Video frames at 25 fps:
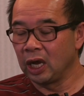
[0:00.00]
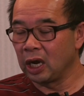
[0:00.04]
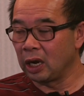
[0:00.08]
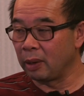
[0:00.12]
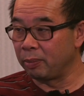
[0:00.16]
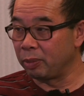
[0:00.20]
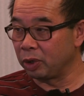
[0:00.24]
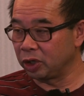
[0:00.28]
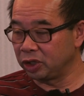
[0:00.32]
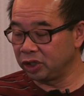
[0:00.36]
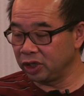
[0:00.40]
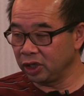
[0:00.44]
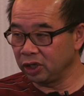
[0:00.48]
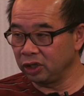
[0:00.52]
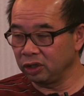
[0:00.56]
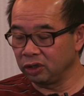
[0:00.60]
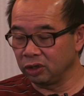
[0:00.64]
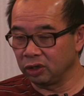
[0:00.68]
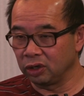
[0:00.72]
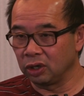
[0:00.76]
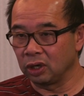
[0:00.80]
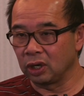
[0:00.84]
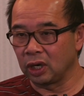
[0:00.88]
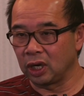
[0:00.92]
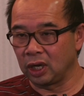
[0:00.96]
a
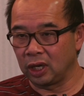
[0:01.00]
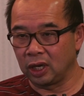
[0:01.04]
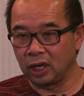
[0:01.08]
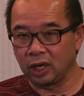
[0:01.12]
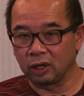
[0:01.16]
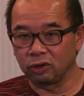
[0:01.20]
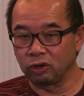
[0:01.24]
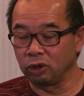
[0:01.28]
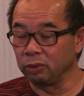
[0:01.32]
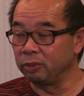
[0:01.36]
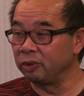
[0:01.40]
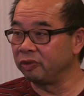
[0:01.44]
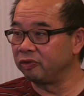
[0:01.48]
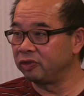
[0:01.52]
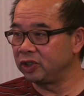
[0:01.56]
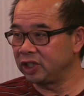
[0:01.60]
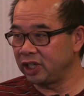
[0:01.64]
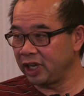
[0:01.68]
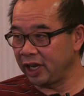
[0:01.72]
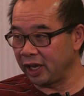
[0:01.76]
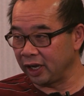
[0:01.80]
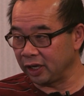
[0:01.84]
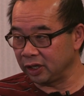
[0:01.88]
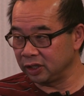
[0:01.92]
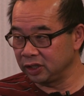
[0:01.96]
particular group of
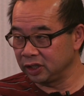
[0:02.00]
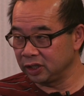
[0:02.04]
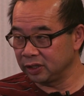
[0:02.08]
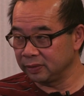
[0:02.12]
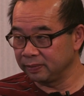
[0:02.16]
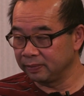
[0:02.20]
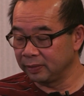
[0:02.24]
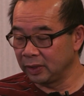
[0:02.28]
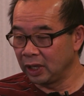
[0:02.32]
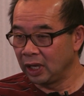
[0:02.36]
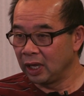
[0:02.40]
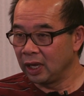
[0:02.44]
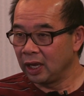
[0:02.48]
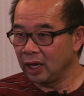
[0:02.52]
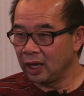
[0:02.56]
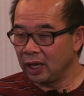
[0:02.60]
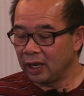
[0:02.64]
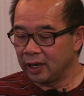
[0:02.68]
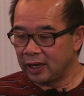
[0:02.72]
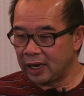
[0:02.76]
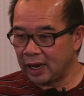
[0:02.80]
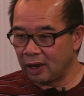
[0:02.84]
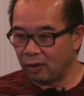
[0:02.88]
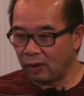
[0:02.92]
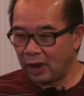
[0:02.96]
ticks.
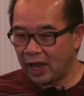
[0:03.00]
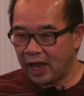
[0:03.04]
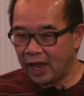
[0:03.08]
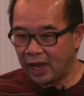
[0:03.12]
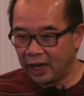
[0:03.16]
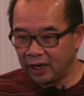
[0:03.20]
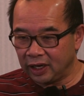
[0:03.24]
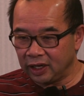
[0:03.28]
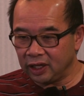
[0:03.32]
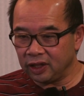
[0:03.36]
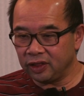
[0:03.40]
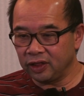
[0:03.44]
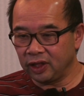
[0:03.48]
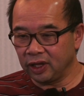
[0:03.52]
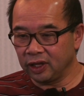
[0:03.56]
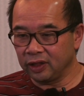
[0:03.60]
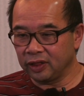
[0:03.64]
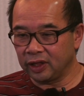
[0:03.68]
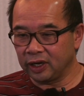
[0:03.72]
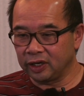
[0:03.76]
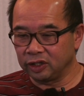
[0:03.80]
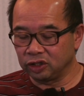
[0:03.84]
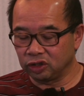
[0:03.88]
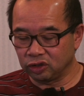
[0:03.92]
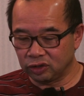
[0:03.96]
Now, anything
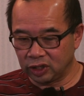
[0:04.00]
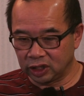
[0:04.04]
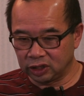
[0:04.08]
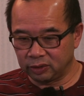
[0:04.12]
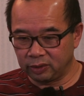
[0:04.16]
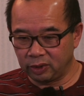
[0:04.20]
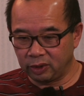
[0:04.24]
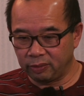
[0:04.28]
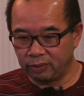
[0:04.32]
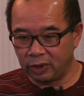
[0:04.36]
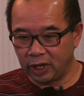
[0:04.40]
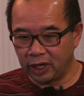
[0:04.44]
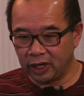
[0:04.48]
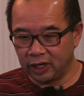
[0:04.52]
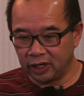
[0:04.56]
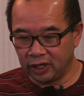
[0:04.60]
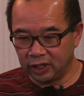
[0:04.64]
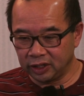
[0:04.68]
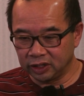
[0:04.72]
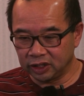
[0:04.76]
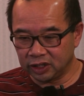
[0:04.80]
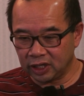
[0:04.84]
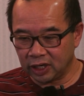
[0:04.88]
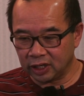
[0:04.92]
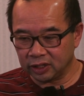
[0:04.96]
that is transmitted by an
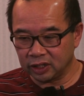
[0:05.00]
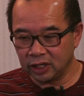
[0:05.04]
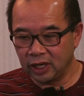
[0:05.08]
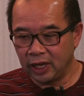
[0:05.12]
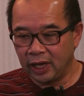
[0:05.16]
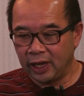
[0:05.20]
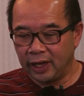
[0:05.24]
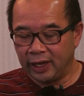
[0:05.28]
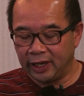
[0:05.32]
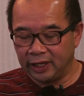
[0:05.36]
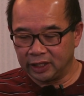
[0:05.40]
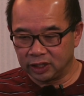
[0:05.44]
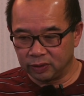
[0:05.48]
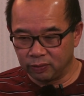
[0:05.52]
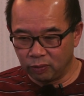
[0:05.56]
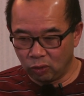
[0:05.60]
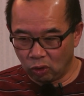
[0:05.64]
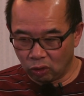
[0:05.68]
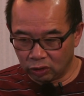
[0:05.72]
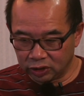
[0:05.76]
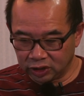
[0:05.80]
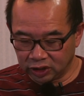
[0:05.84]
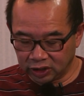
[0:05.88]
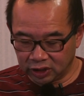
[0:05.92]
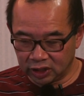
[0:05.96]
insect is
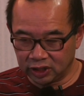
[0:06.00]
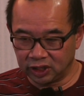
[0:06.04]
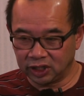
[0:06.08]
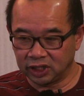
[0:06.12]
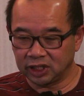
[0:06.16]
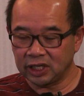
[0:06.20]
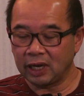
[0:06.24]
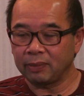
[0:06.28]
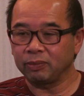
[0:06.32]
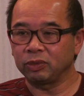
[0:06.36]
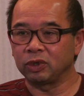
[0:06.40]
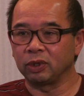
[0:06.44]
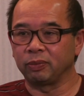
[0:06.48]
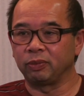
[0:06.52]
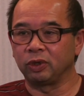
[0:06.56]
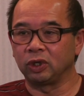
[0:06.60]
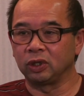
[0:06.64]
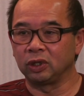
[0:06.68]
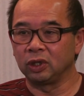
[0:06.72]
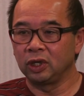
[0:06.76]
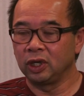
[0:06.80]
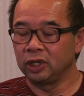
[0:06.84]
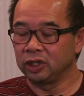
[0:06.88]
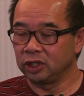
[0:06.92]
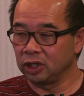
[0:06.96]
more
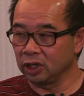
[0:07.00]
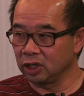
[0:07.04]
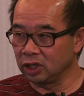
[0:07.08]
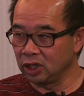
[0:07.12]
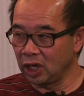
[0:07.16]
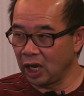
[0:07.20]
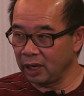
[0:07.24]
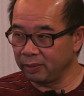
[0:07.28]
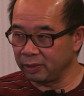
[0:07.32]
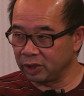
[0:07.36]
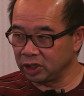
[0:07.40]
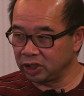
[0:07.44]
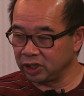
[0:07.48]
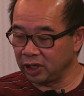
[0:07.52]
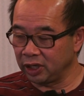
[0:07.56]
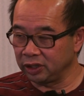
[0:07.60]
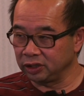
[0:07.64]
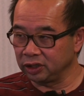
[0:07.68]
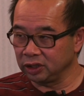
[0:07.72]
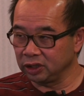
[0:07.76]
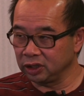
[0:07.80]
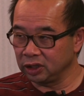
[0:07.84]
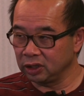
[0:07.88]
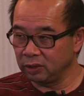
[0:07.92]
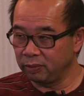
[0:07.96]
susceptible to climate
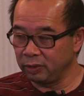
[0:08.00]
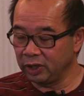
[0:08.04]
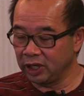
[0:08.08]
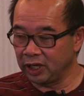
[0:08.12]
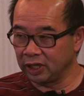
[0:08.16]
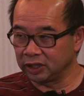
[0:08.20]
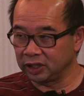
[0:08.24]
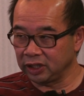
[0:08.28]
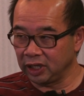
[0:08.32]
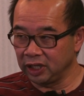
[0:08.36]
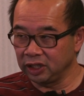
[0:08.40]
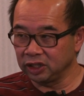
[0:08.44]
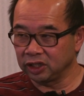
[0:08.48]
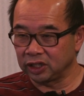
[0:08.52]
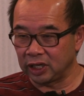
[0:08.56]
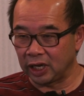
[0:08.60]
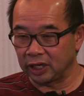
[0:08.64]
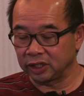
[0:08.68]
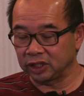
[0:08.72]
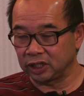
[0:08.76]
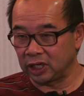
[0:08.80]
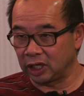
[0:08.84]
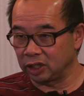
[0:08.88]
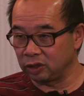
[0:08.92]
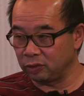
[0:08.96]
changes because
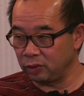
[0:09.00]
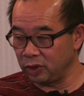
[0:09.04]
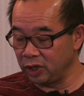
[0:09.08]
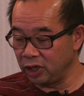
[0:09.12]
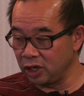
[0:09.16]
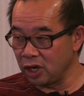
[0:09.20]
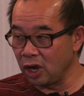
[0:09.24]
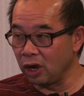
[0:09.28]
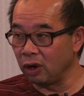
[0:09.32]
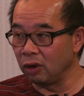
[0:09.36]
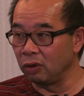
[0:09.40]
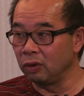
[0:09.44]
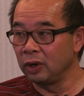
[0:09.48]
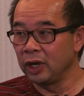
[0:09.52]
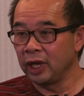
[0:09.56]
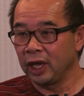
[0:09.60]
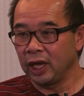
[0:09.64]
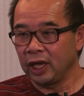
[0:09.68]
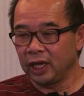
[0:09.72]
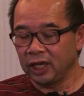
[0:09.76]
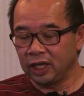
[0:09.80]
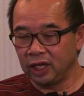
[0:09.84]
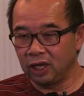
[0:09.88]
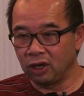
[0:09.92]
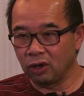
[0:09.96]
insects, as we know,
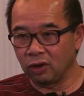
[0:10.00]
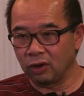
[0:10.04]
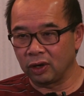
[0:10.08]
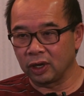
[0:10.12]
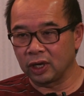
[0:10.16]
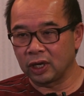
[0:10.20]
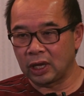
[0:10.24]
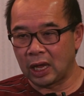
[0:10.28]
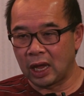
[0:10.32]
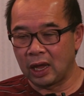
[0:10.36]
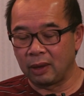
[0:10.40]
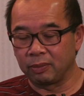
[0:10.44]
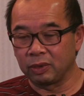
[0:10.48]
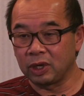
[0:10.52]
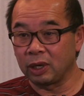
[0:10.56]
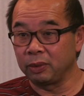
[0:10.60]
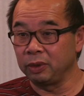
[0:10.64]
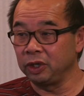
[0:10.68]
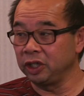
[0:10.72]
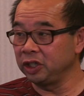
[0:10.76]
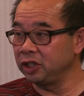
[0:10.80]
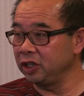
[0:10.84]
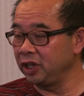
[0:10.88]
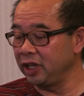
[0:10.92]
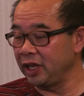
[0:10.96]
here
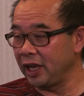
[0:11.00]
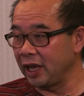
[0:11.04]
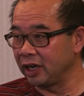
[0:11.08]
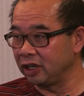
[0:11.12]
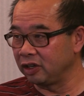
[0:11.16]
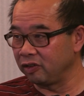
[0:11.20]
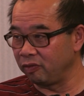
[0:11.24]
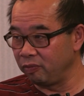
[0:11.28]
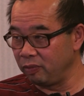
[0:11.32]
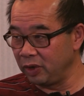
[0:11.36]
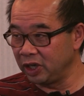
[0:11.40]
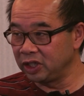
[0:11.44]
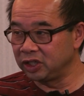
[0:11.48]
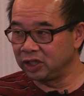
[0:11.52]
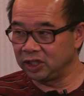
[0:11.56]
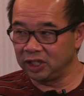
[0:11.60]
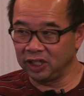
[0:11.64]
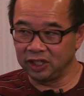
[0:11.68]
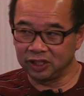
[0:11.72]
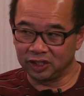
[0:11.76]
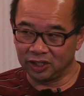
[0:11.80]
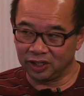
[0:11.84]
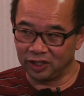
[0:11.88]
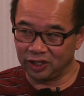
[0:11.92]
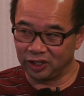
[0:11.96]
coming to the end of
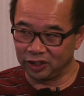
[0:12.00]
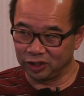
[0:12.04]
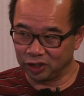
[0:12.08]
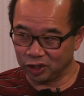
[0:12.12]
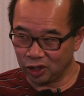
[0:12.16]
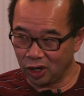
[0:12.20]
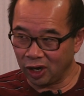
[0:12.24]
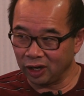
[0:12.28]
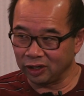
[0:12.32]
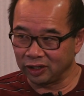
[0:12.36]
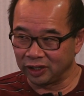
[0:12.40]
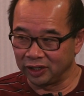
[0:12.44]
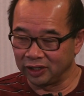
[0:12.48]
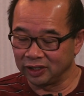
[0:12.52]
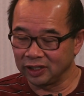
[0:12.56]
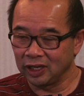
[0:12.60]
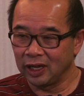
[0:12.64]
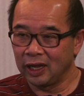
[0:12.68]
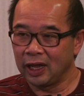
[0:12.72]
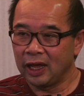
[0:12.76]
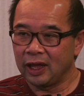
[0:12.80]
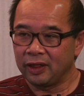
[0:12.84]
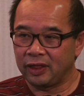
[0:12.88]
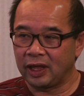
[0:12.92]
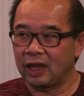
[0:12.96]
mid-season in Scotland,
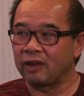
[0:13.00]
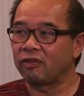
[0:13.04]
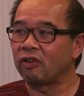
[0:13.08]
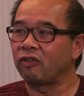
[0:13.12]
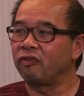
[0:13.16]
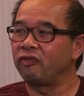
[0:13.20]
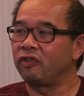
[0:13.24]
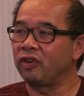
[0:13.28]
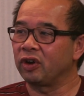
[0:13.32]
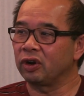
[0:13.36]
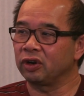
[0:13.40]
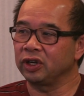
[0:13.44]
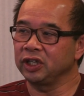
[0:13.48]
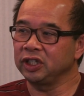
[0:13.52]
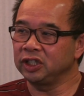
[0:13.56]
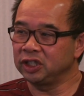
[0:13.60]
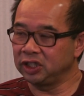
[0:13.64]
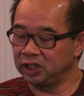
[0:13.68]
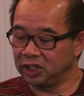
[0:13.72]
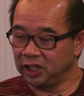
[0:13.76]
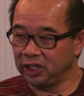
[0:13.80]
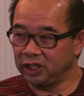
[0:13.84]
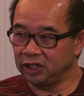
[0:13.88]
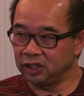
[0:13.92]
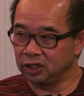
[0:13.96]
they have a very
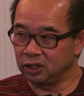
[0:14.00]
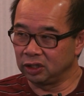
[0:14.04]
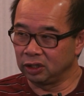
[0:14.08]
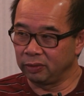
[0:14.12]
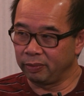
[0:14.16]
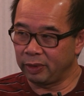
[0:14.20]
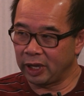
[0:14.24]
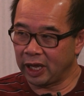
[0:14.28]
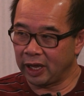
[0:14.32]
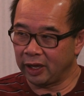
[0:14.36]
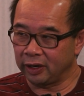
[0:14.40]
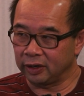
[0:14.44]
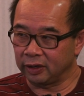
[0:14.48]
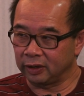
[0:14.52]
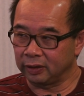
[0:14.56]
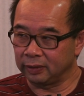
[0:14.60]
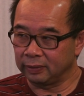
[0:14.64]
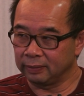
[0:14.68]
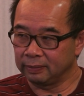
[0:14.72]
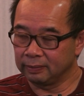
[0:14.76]
seasonal pattern.